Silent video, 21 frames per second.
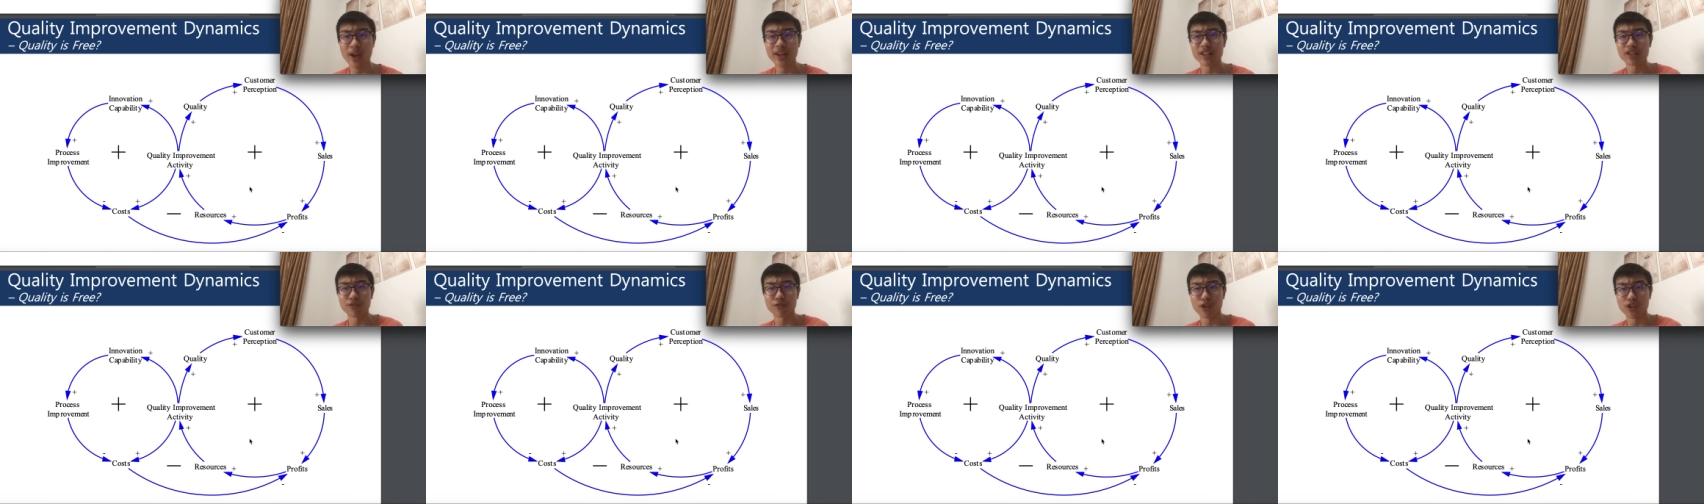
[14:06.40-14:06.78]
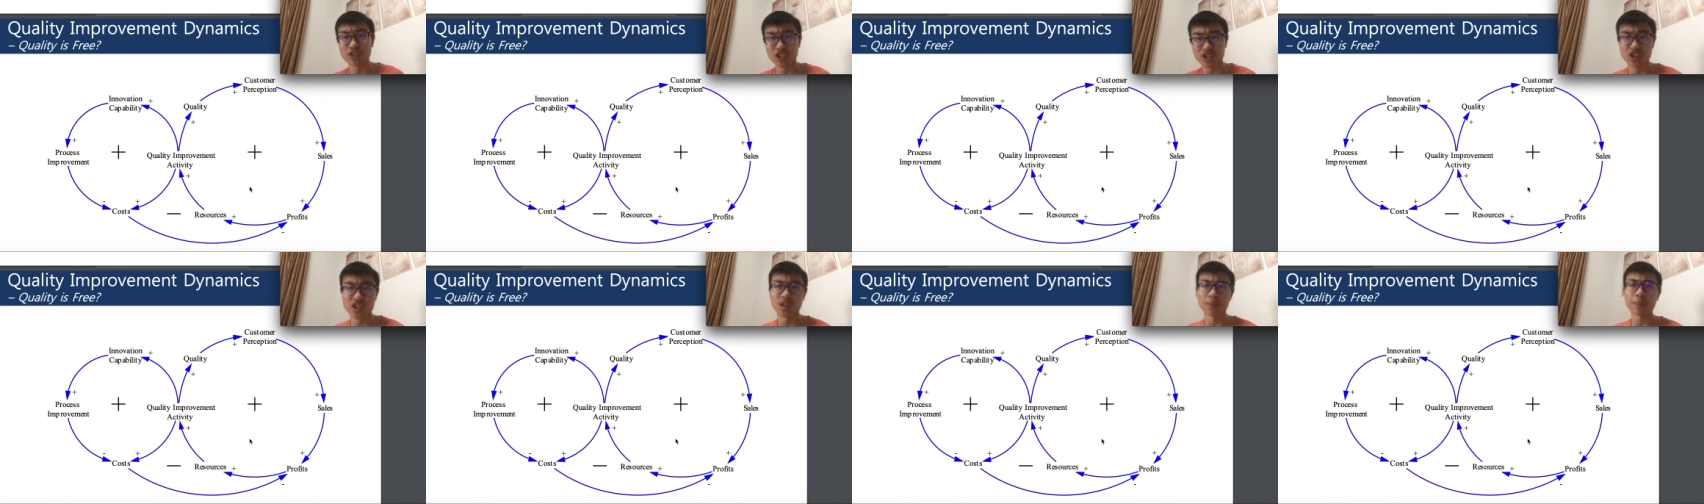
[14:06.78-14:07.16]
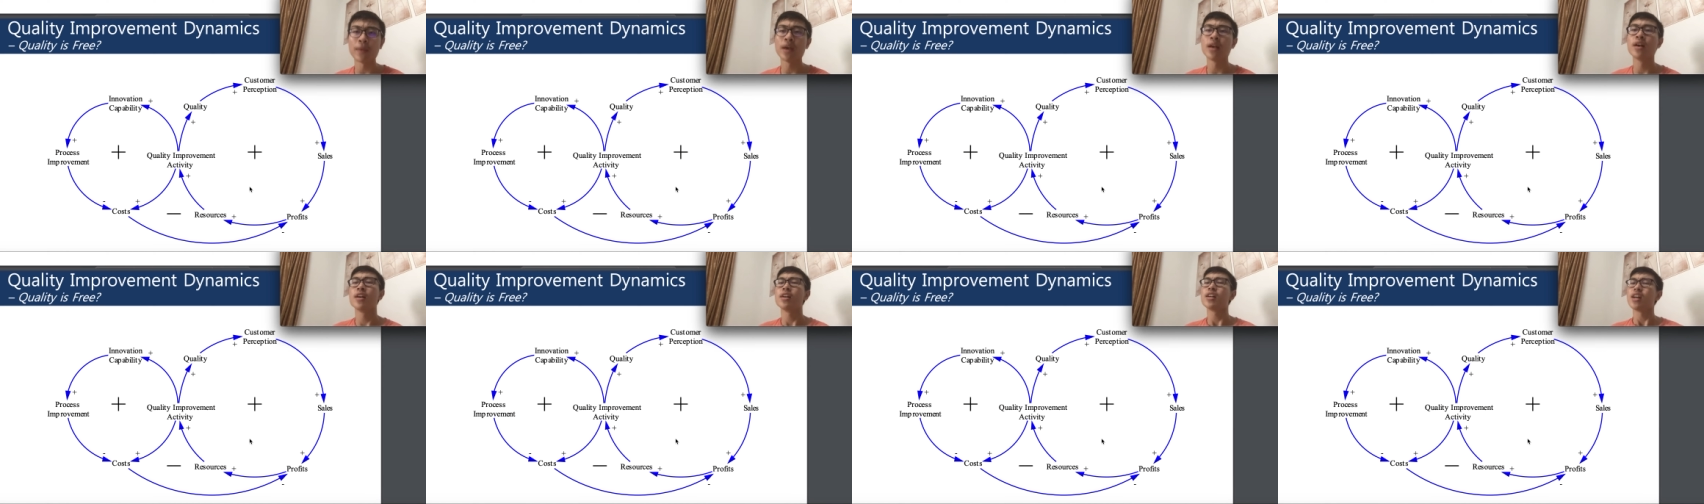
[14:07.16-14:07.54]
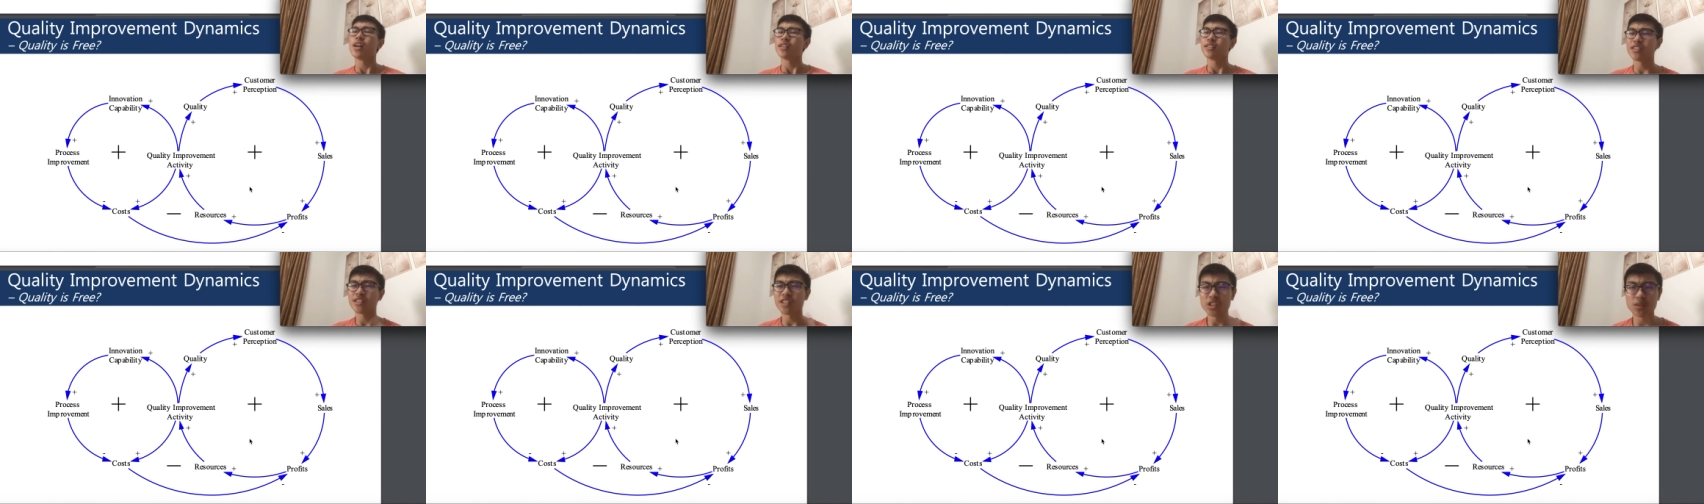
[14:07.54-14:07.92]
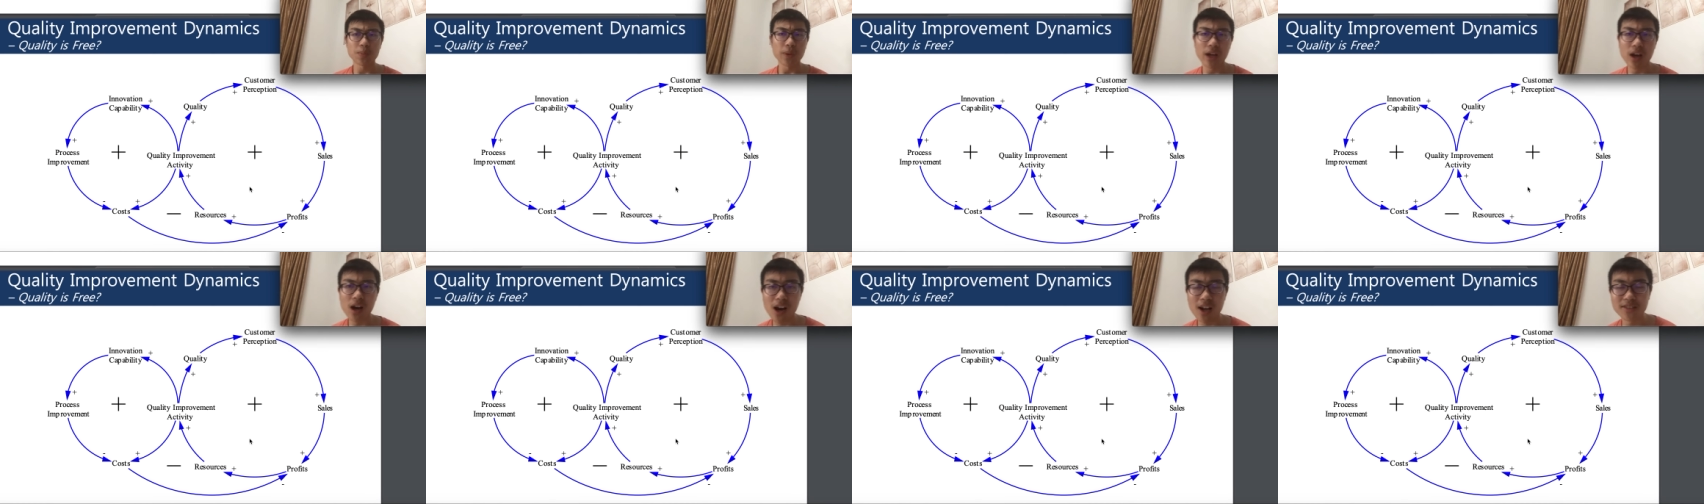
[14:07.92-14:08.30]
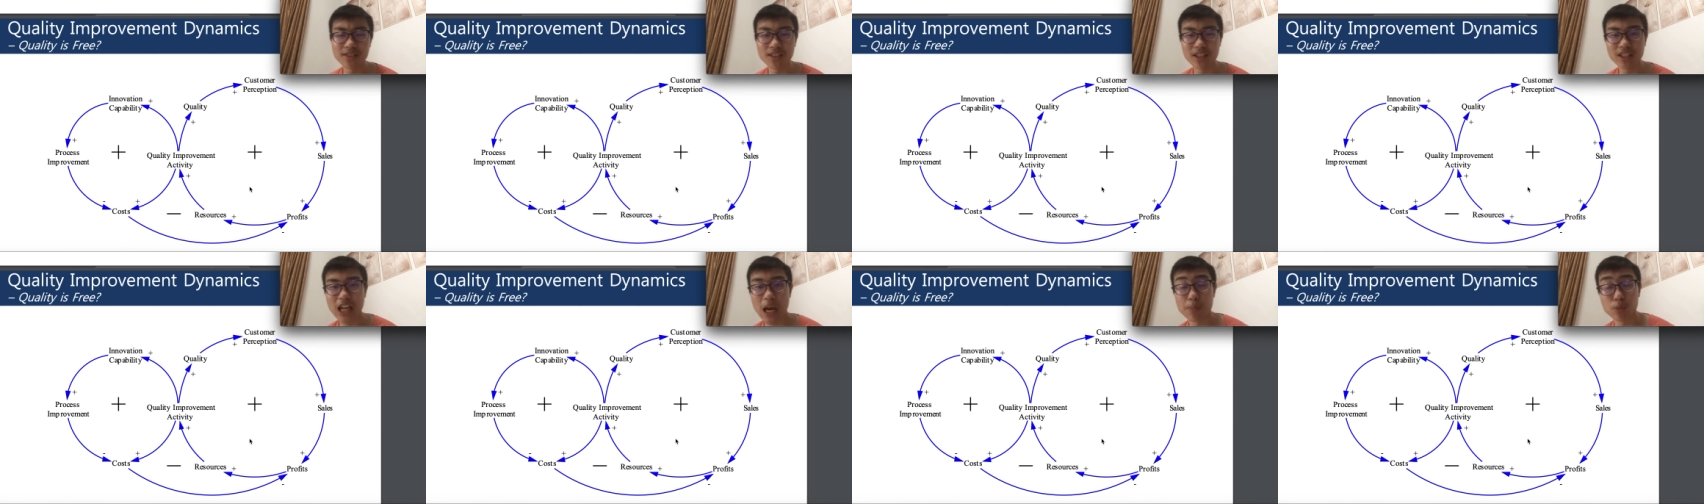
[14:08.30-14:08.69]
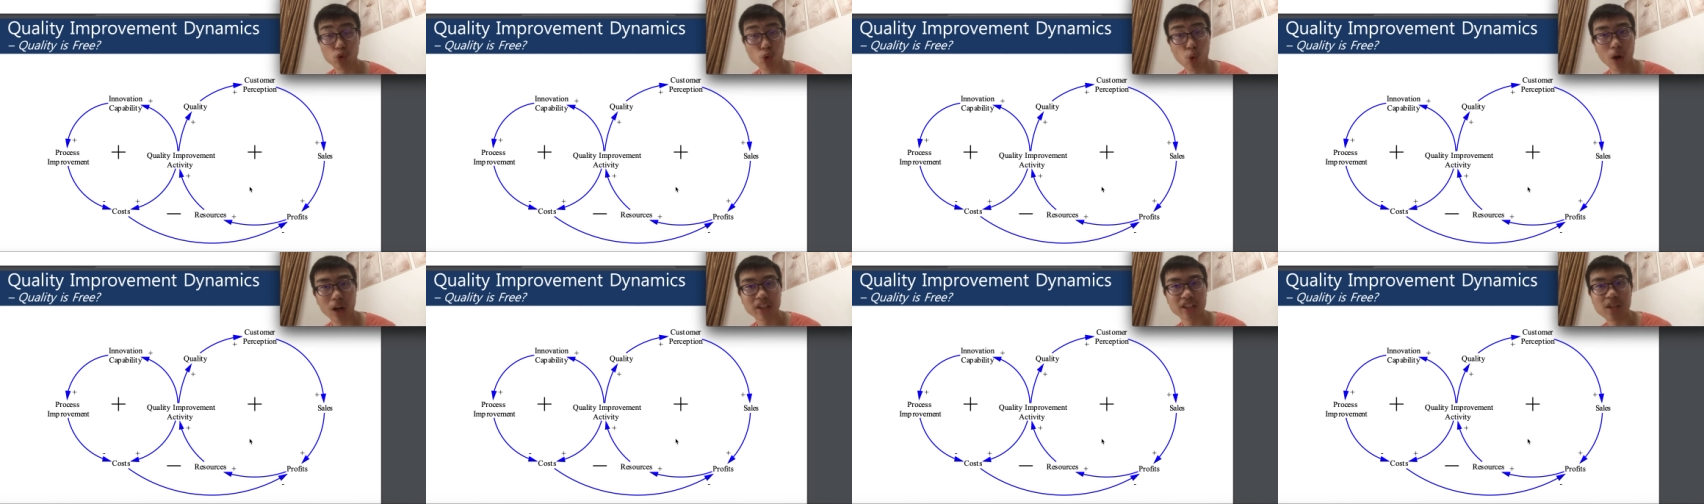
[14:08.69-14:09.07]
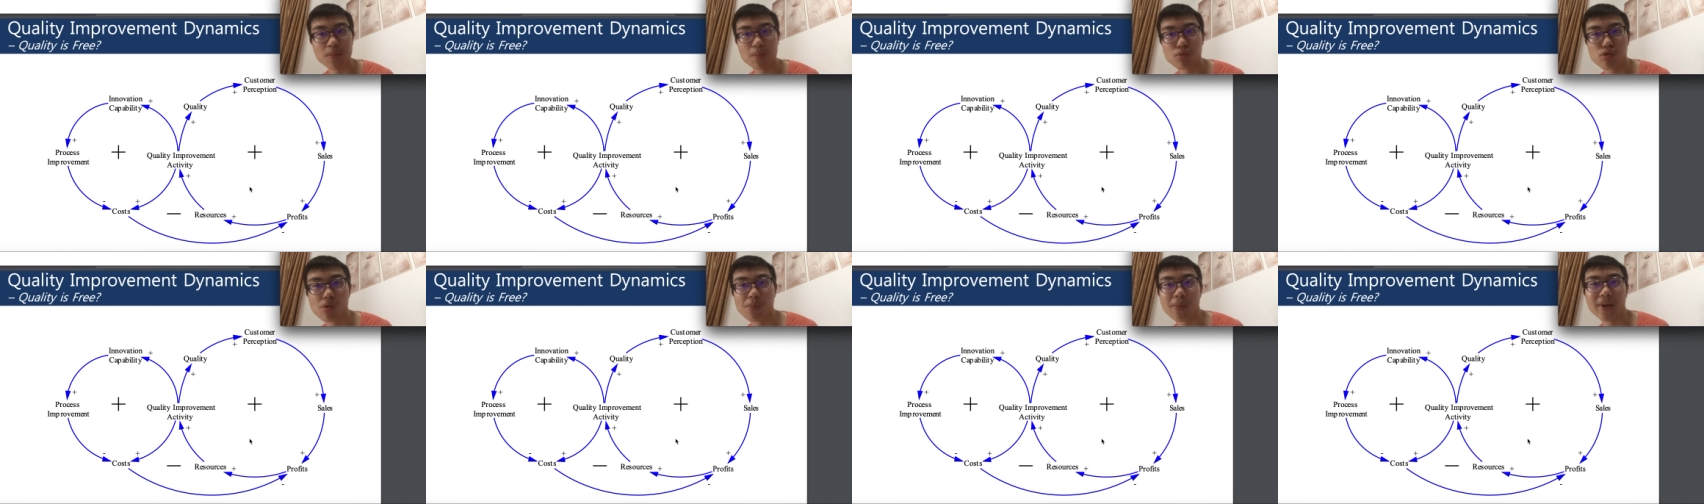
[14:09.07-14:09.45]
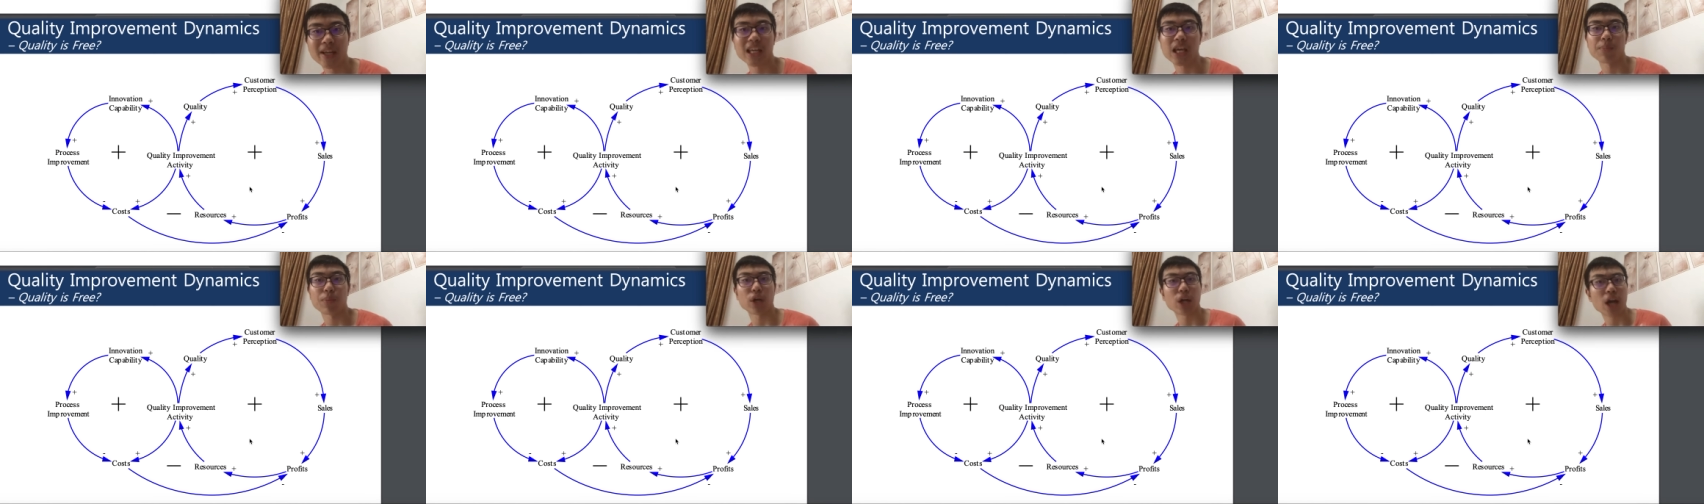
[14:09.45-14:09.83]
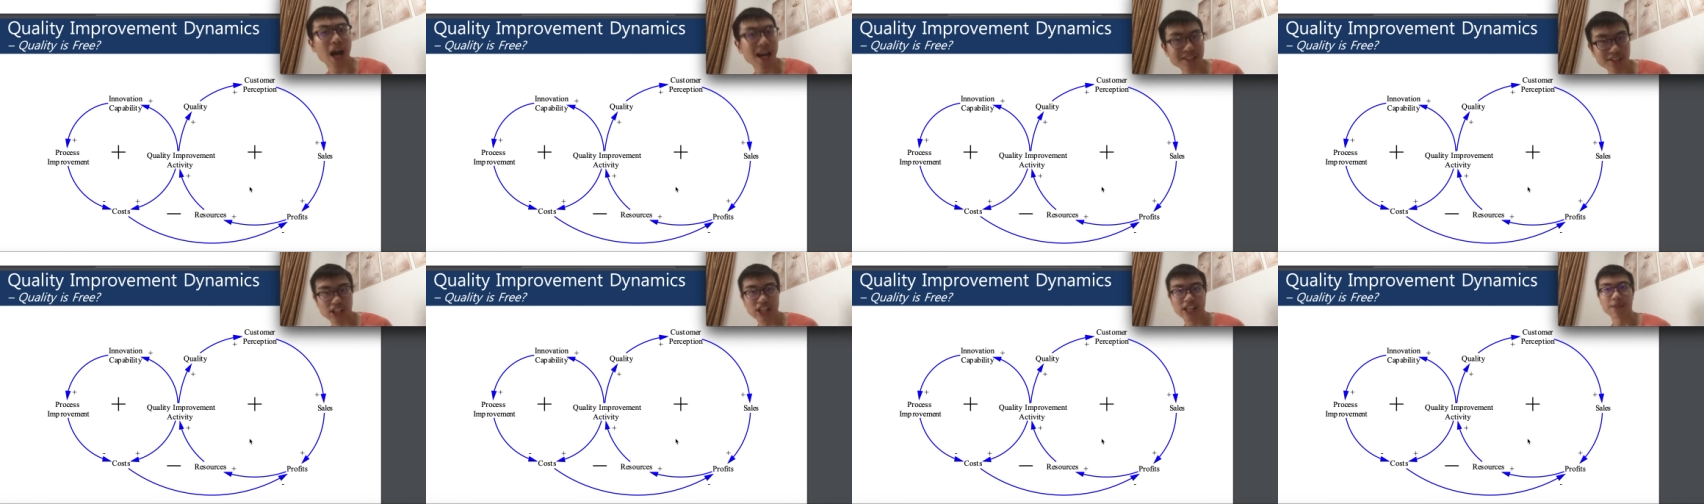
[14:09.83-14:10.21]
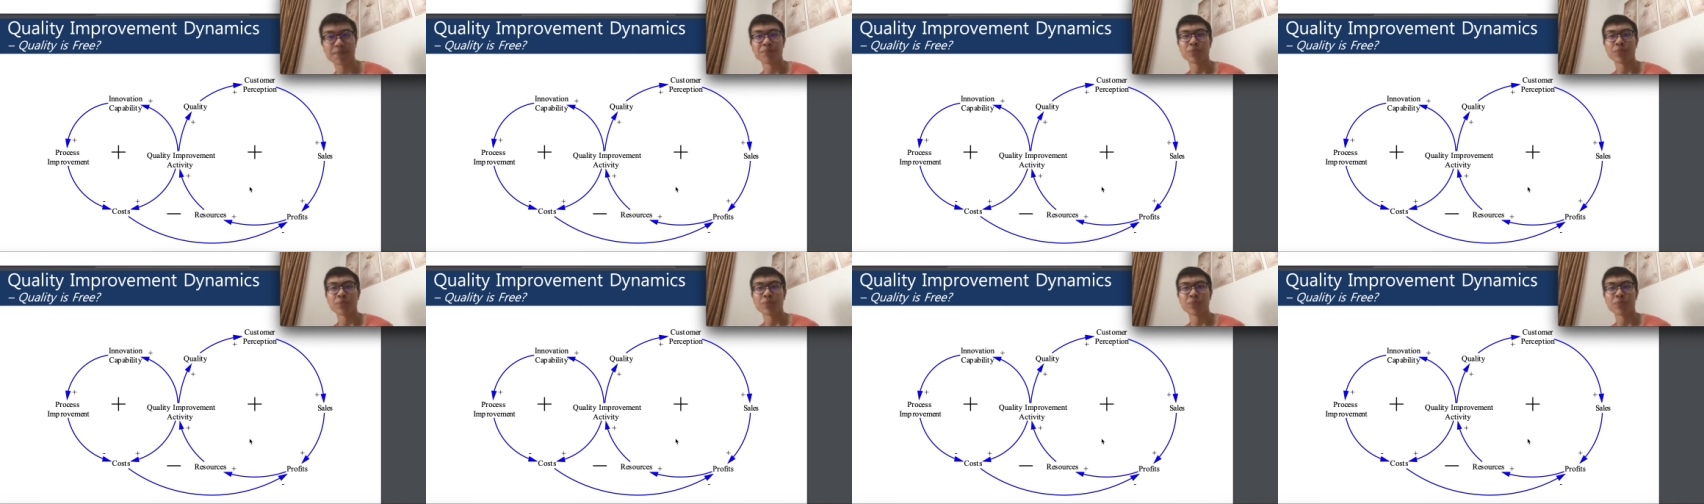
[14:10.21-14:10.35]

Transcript: in the further term. This is because sometimes quality improvement can be costly.